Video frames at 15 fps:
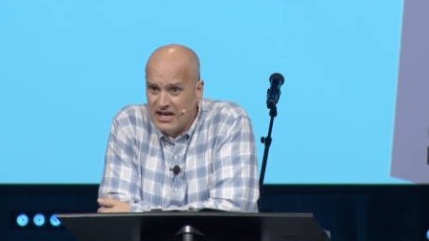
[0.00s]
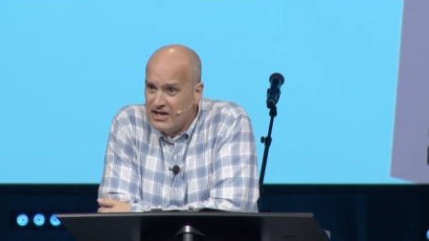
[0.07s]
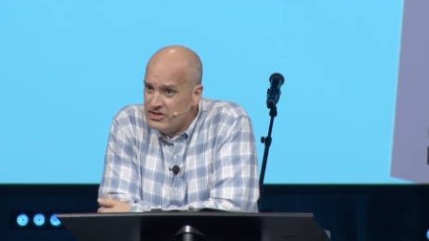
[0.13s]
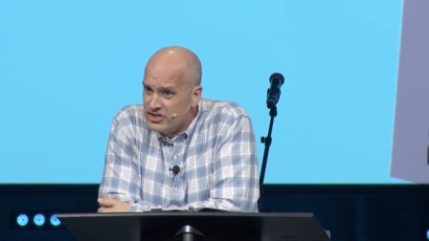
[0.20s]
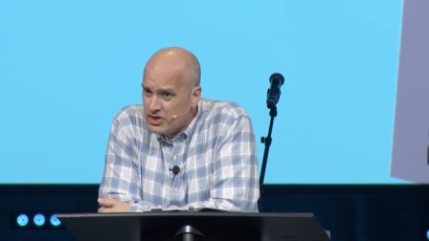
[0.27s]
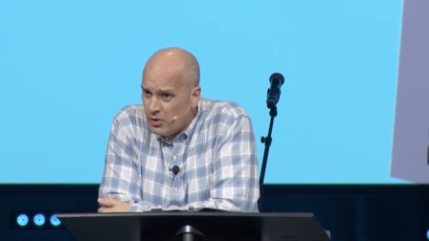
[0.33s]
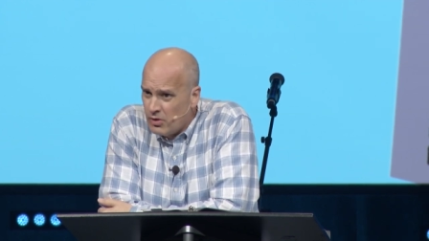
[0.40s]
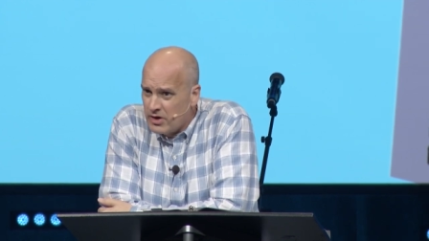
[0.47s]

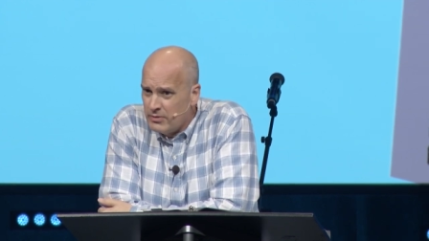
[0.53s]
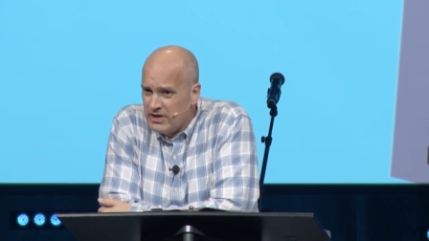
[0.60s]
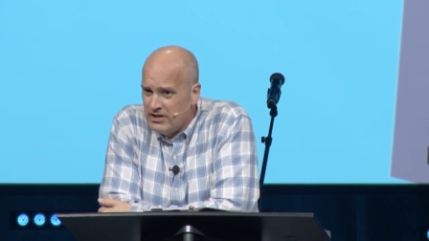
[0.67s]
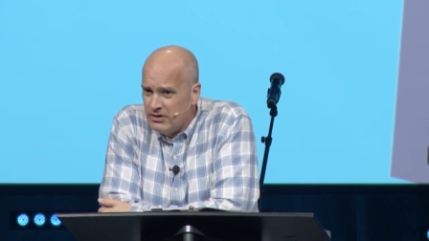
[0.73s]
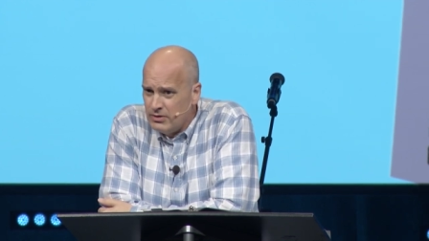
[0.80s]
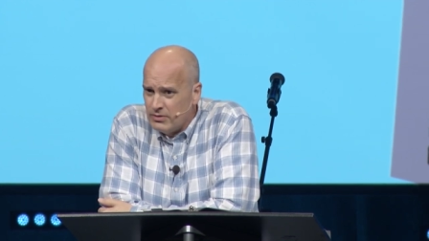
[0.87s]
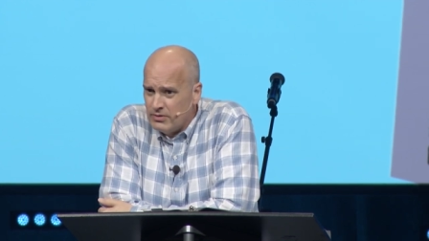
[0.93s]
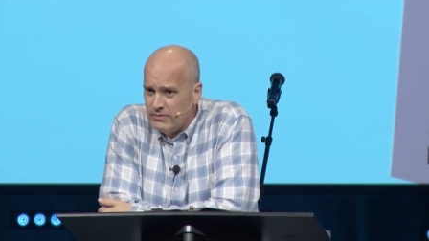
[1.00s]
So what do we
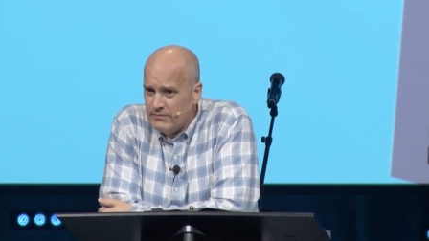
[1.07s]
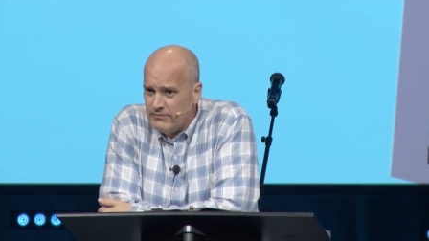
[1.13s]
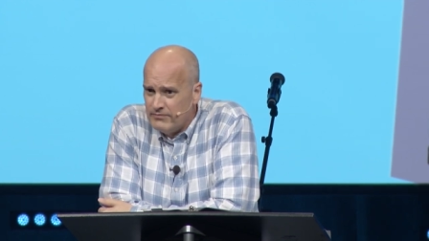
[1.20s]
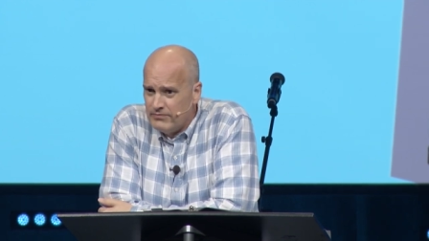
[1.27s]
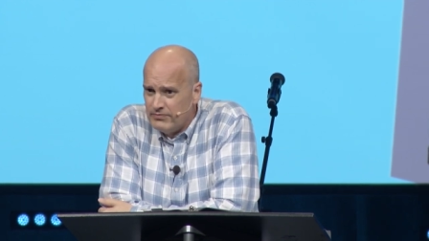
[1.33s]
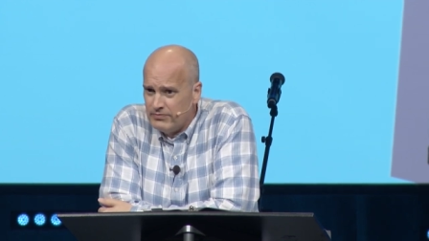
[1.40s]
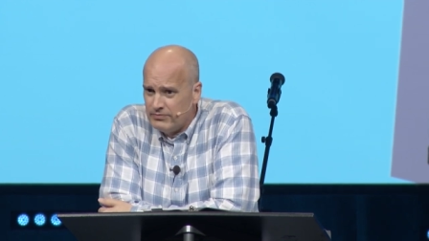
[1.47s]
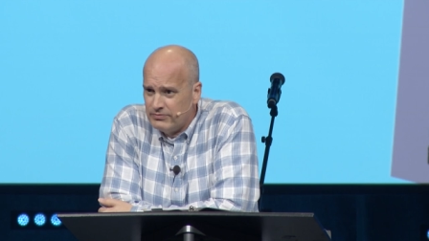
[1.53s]
do?
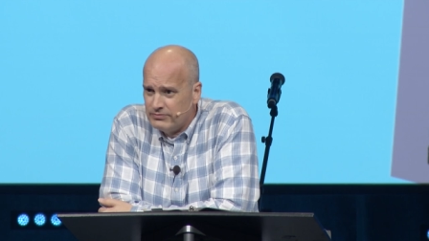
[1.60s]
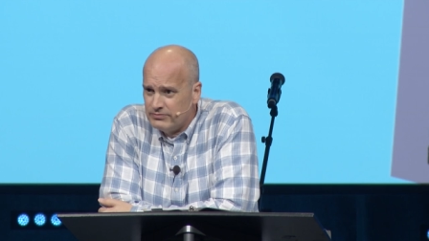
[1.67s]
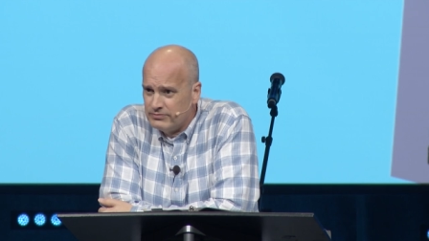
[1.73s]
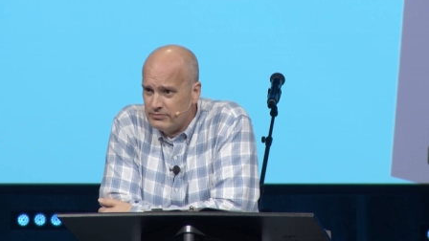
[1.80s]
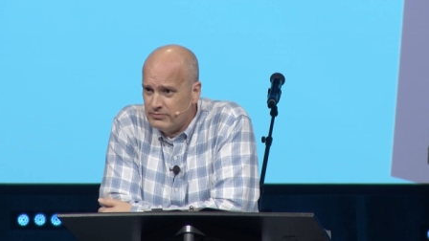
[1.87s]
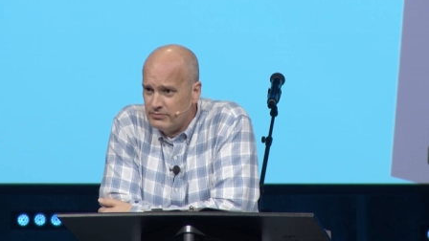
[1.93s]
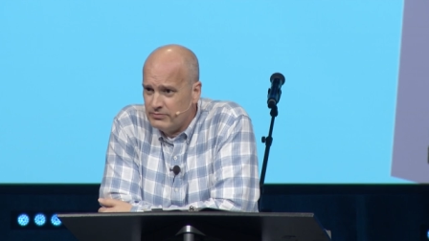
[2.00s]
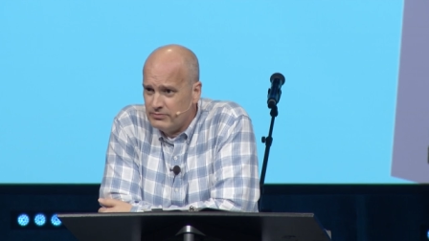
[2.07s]

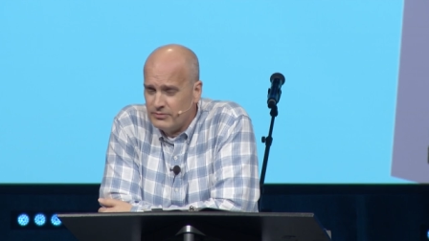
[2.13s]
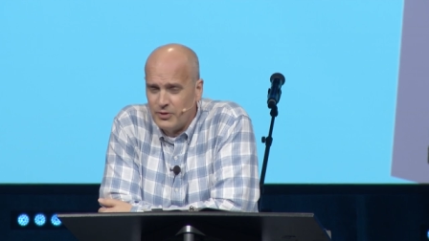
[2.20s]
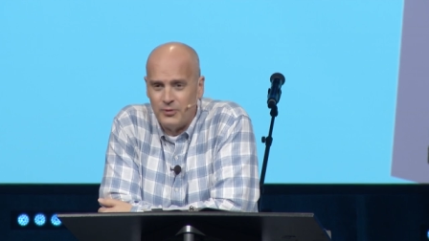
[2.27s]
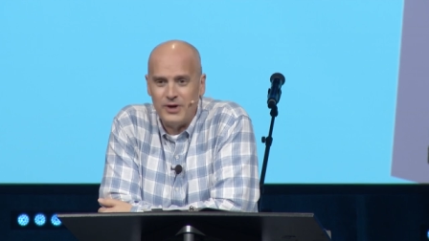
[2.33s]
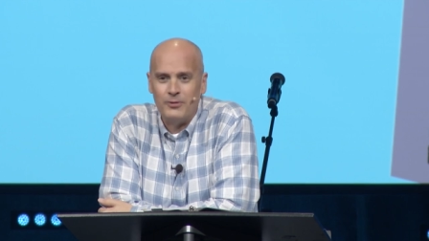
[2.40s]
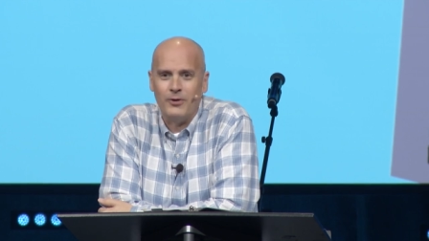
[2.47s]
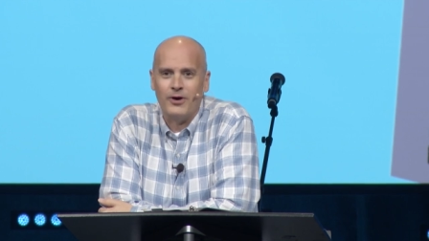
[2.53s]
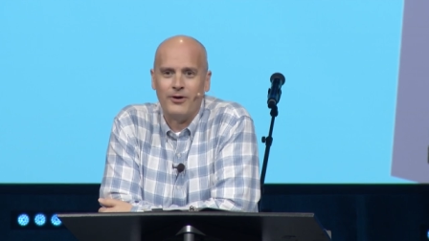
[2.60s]

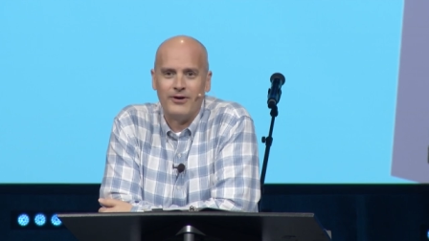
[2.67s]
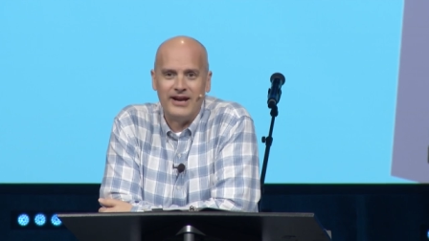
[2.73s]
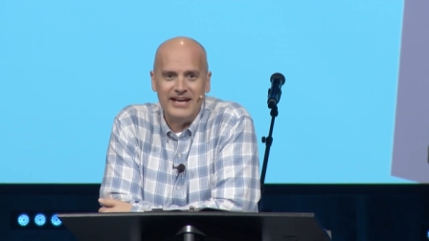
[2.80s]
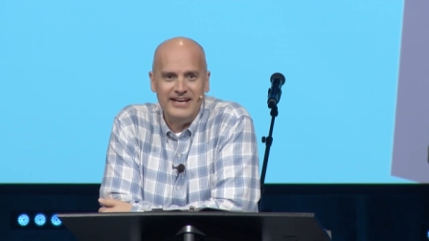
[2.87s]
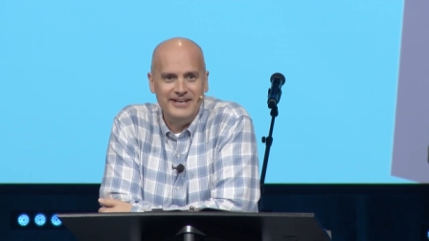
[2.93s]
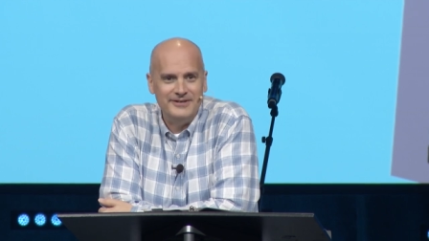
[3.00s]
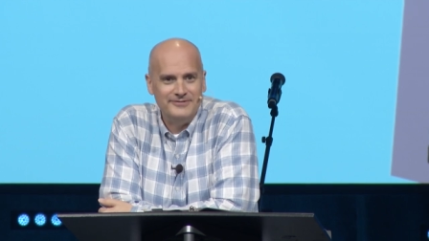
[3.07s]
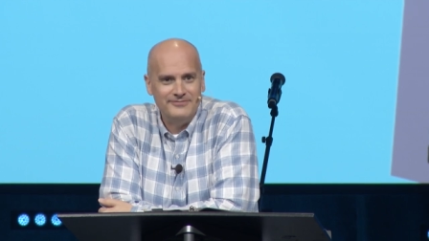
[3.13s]
We worry.